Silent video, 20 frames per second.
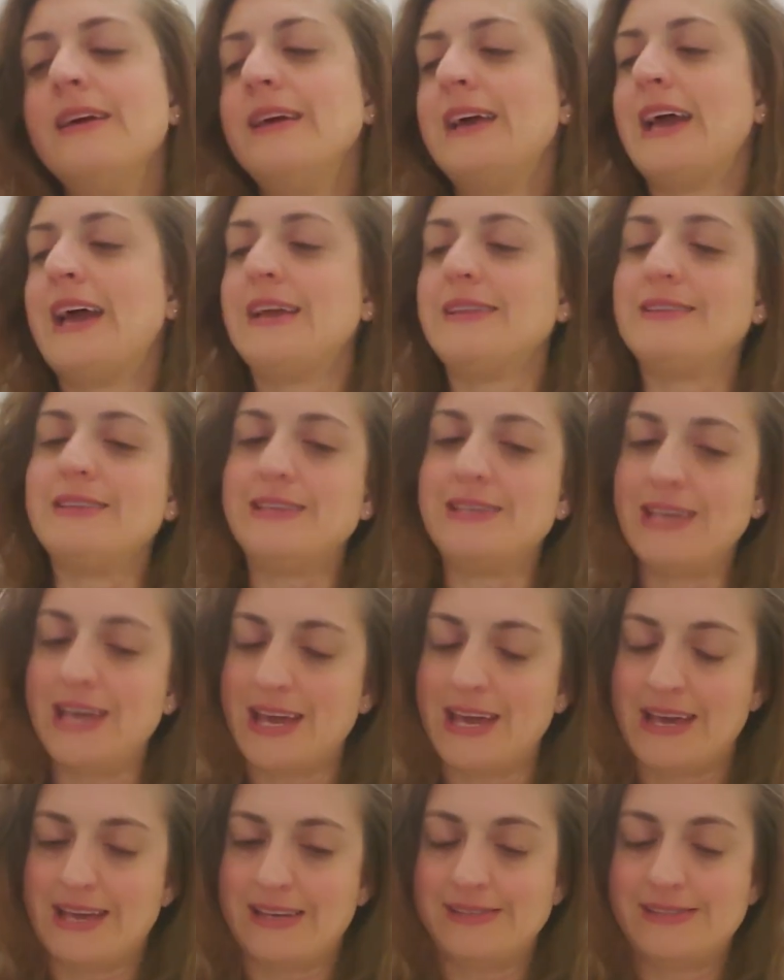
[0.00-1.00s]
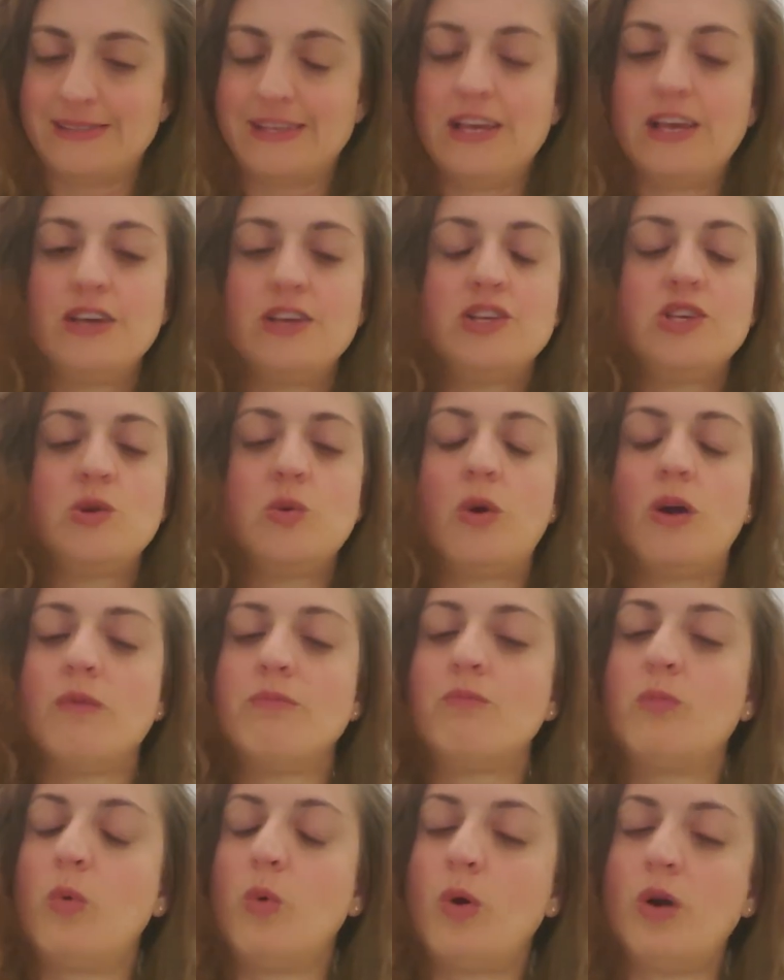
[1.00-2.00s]
And yes, you are
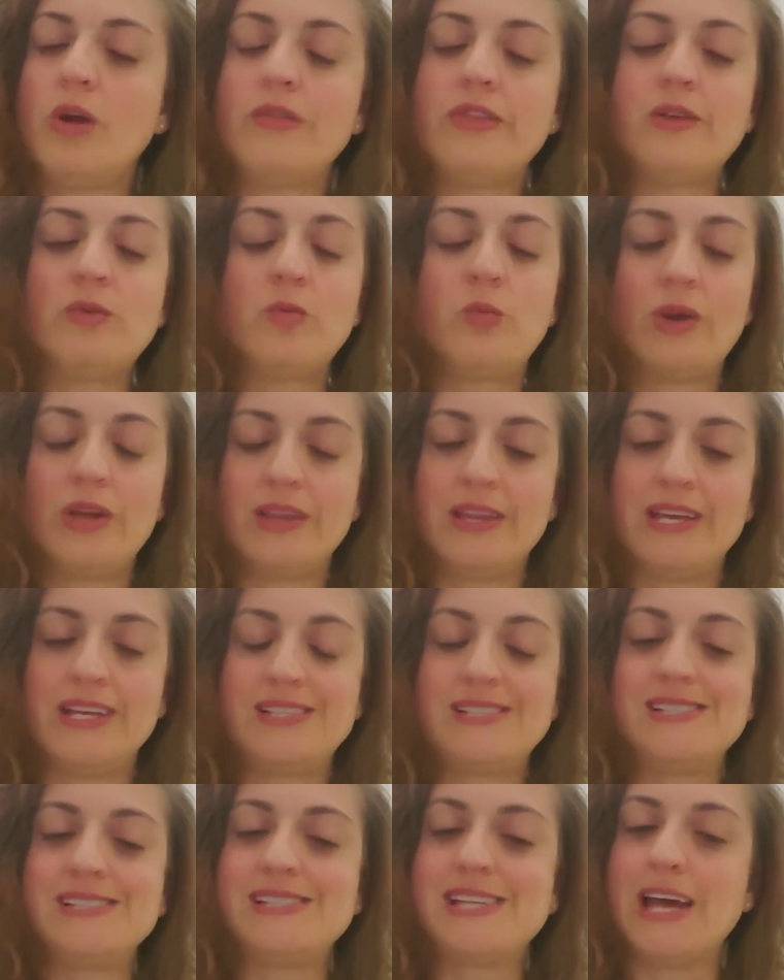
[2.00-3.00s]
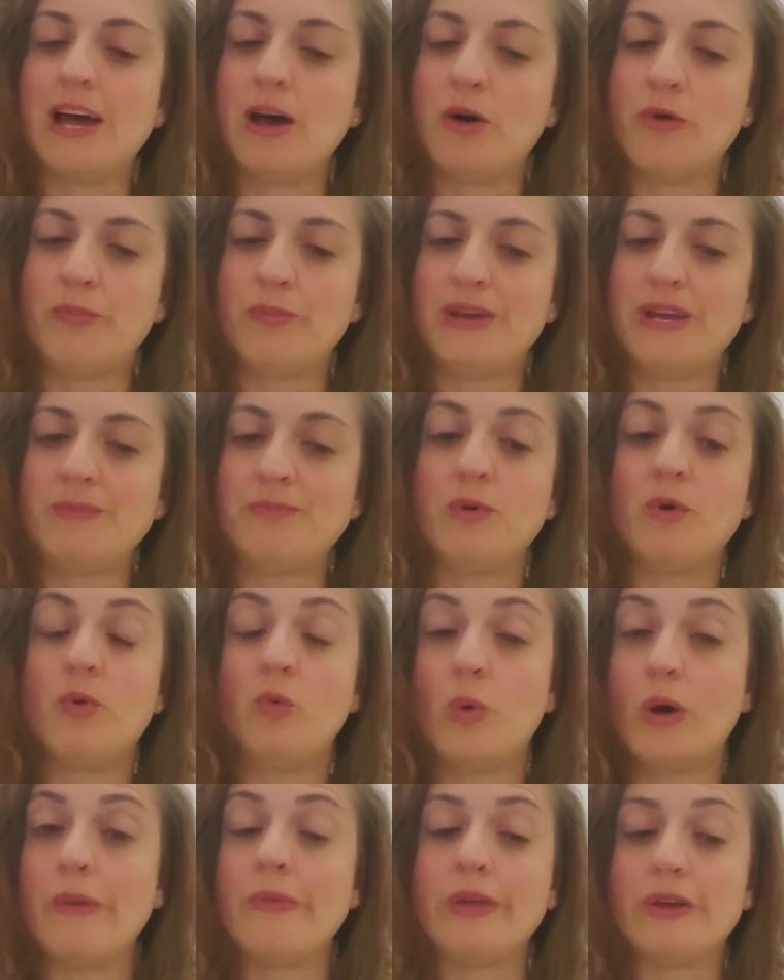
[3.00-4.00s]
more than willing to tell people
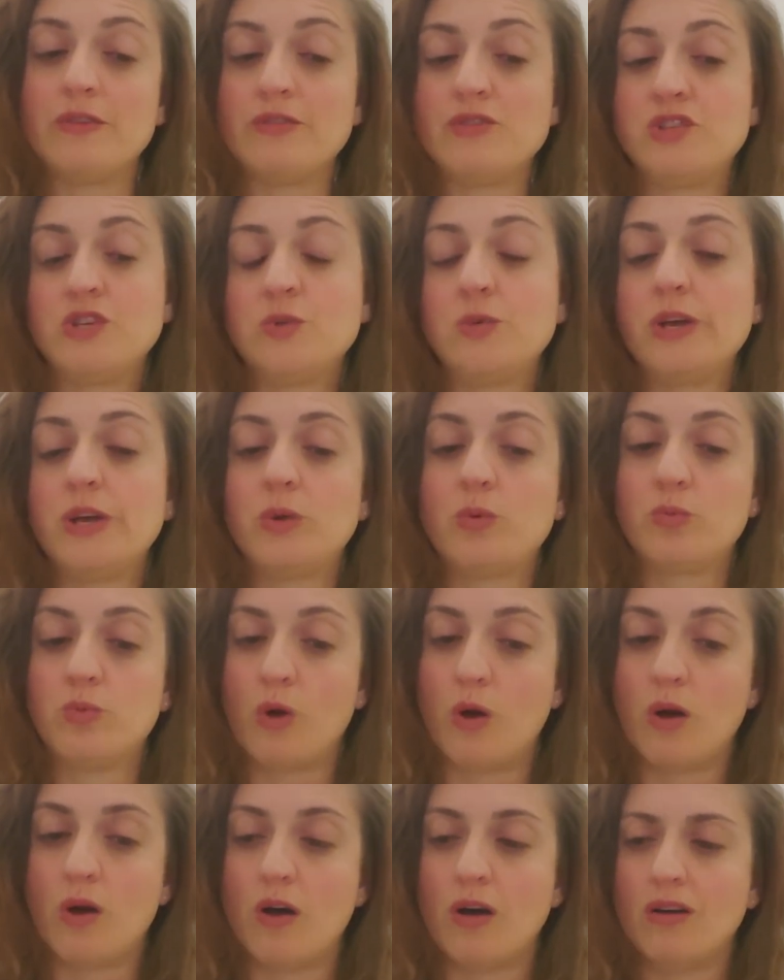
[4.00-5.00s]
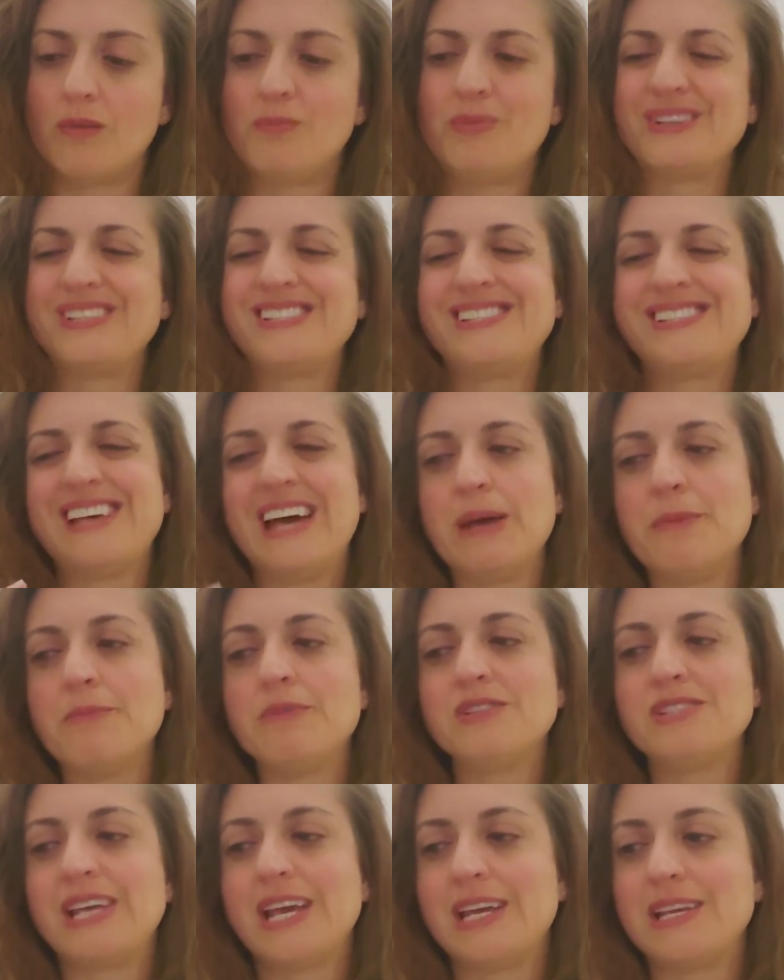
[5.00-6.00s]
what they're doing wrong, but
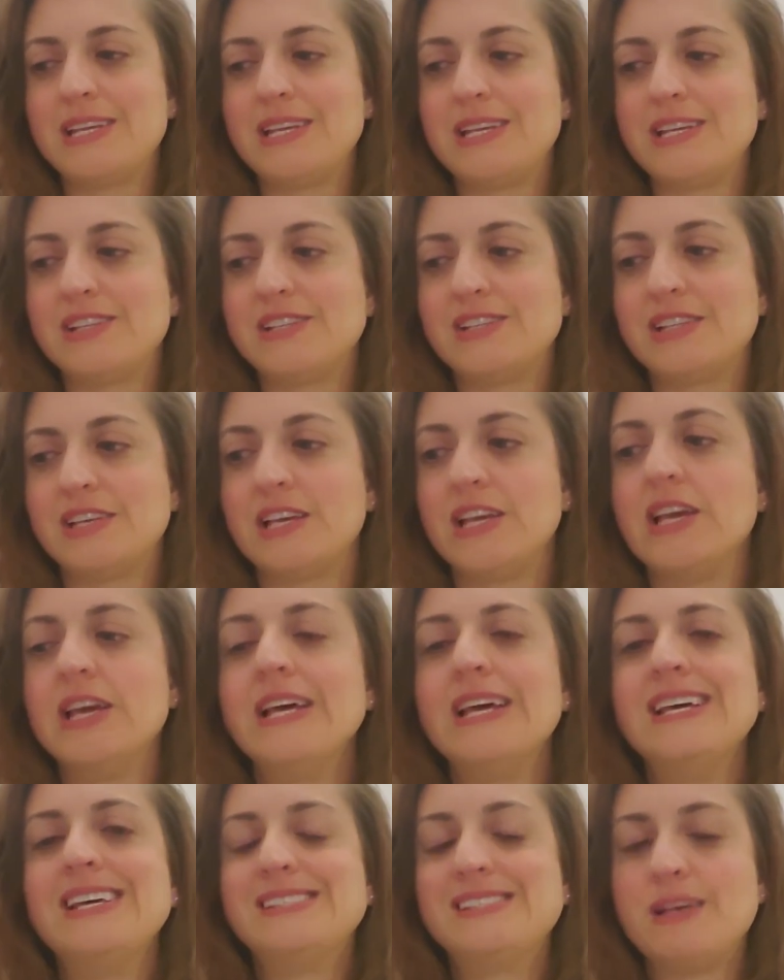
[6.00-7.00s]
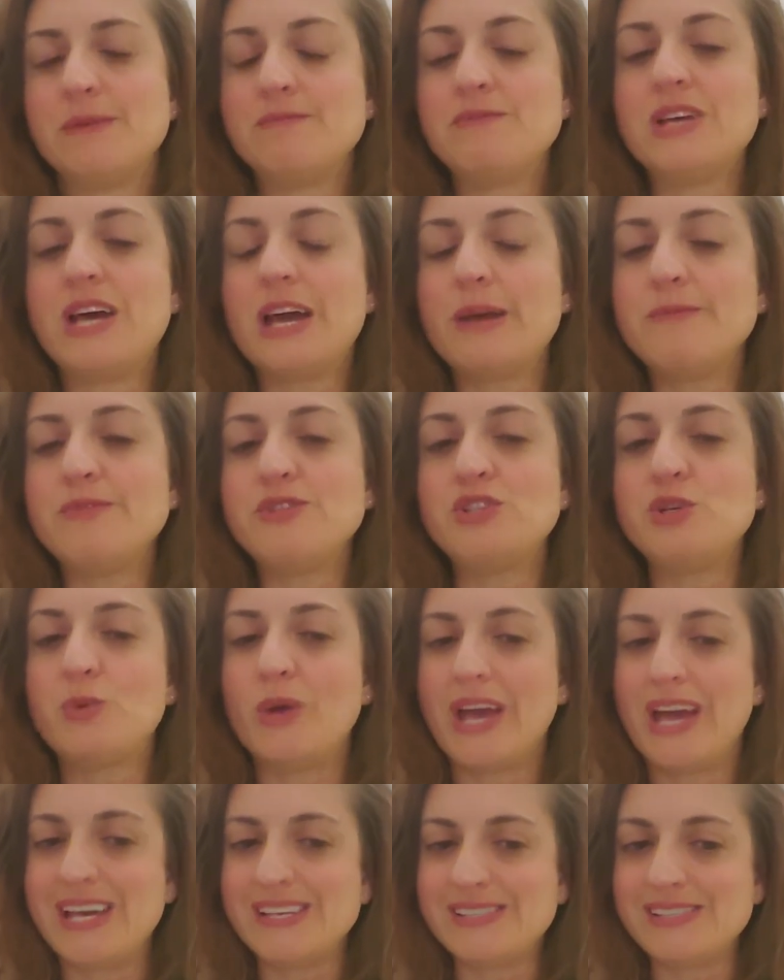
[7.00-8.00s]
simultaneously, sometimes you
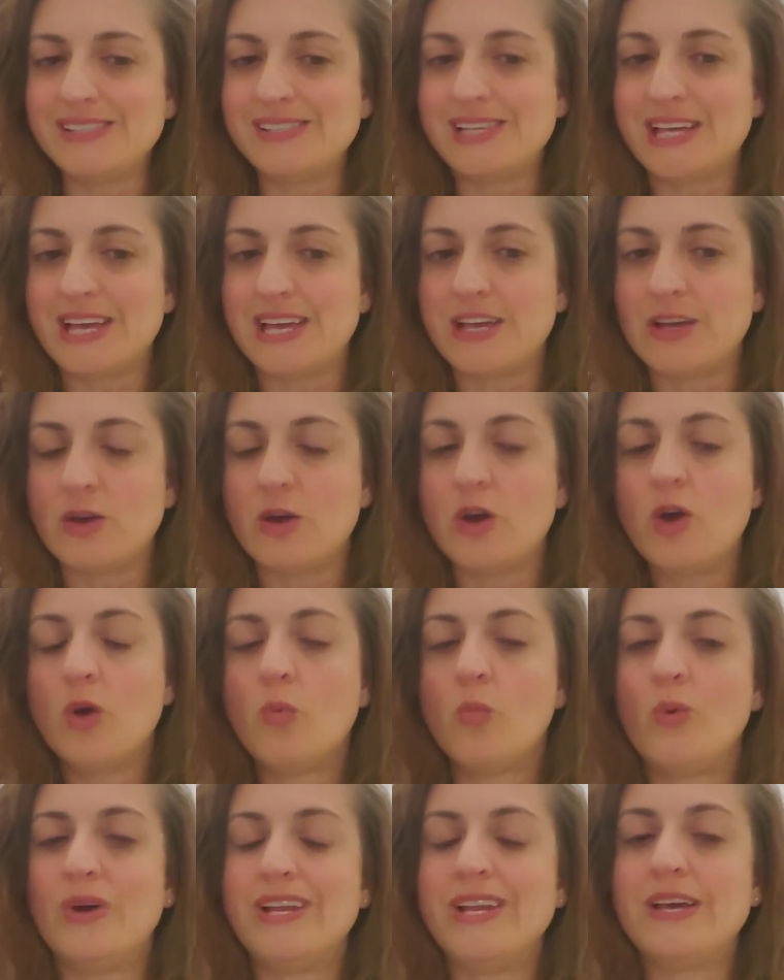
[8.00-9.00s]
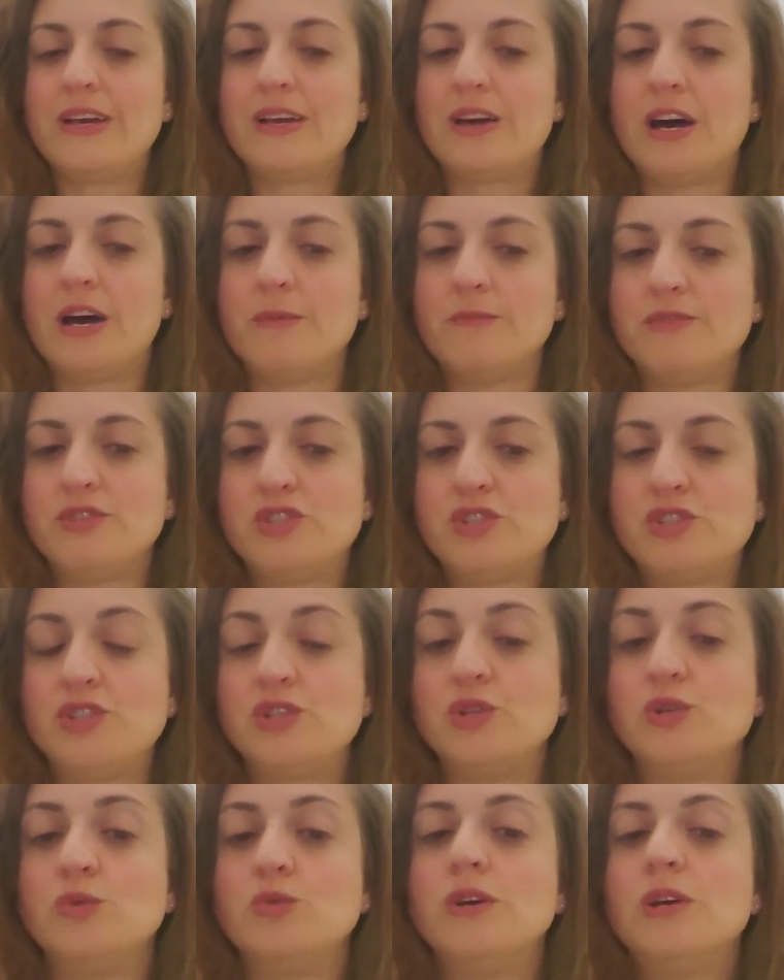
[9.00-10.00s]
hesitate when it comes
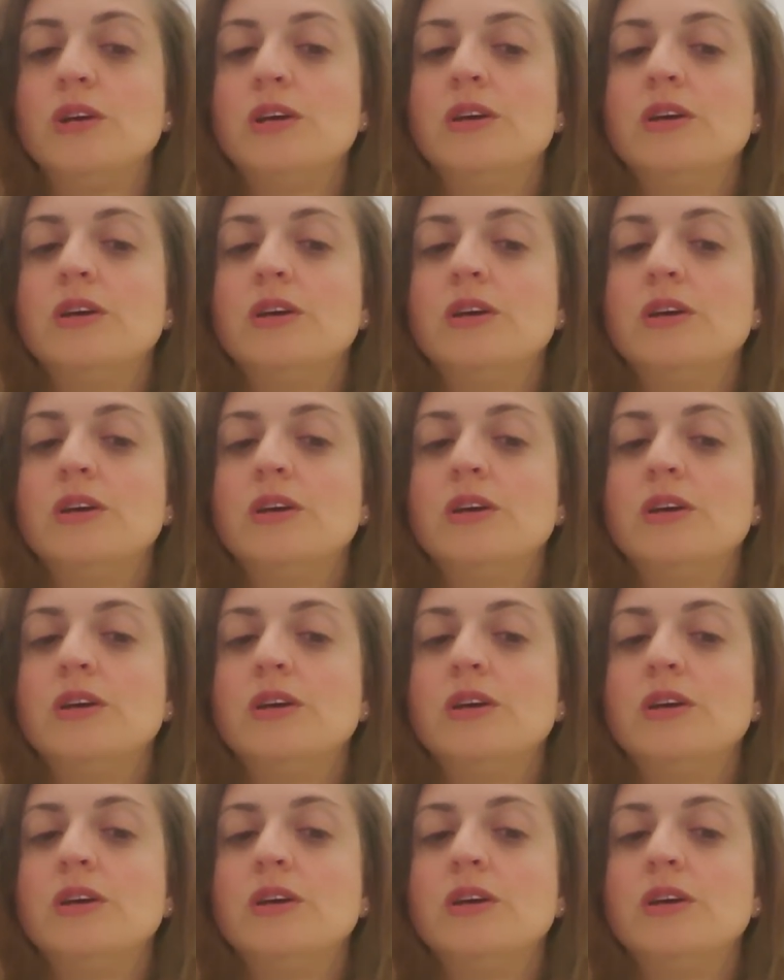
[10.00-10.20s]
to